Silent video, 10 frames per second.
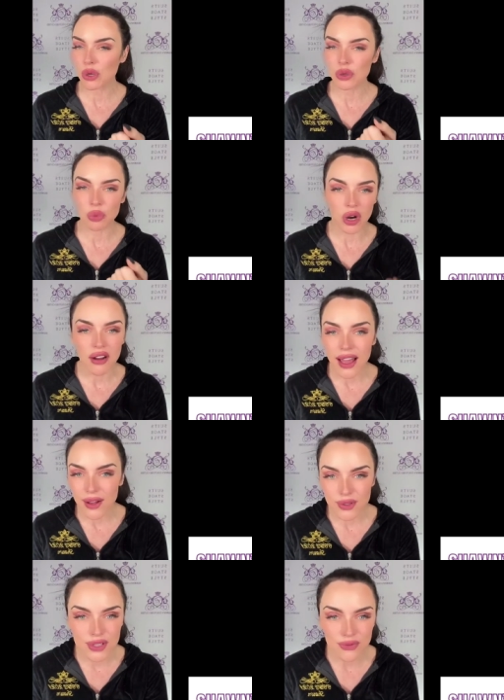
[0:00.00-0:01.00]
pulled
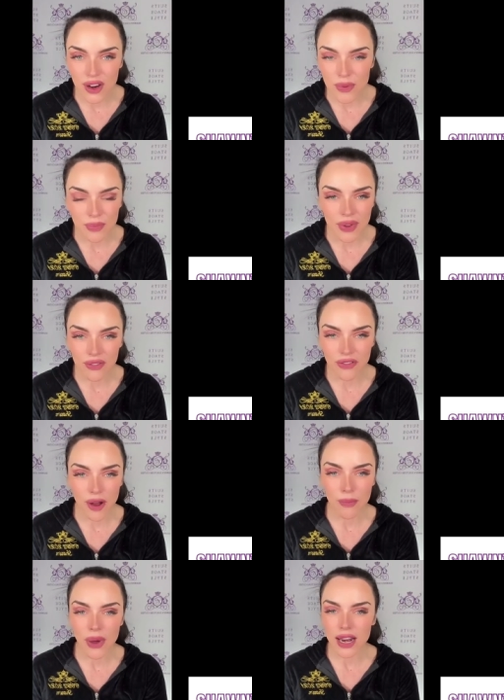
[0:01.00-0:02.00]
workouts from,
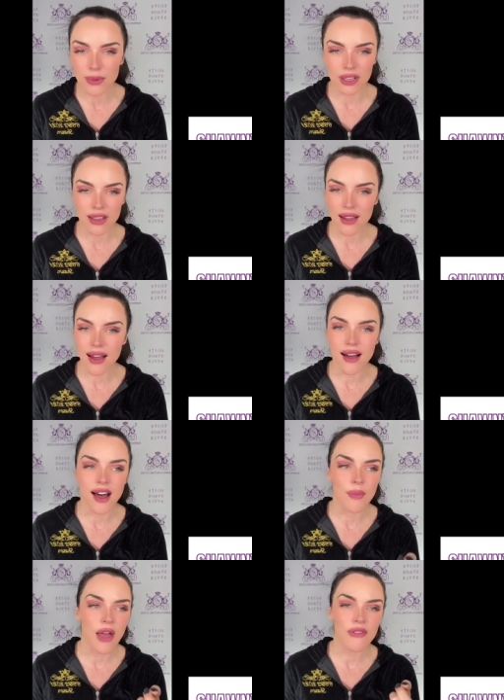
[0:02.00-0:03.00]
from bodybuilding dot
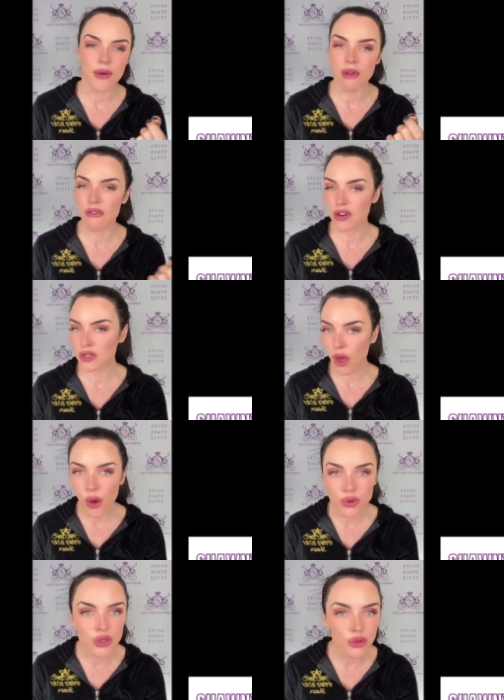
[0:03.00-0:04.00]
com. I found my first
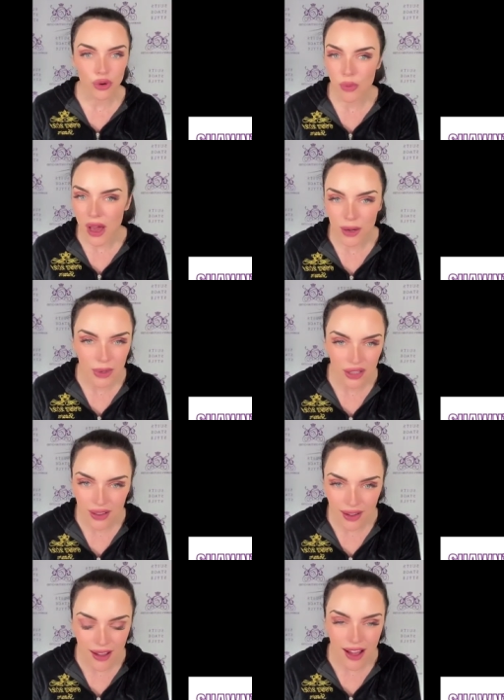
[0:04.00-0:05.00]
coach through
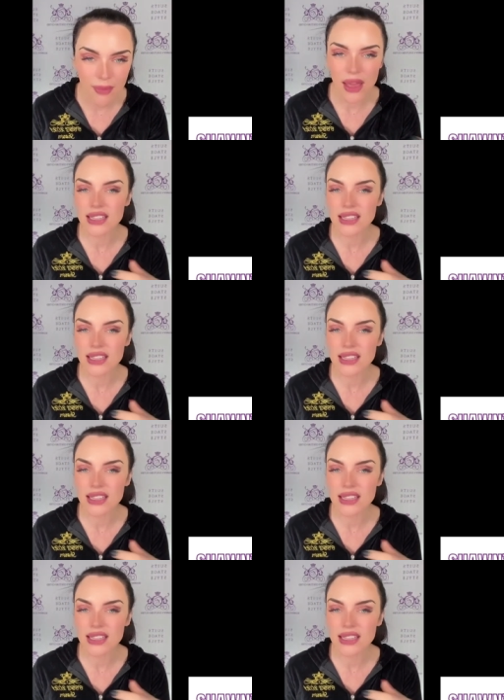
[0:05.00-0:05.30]
bodybuilding dot com.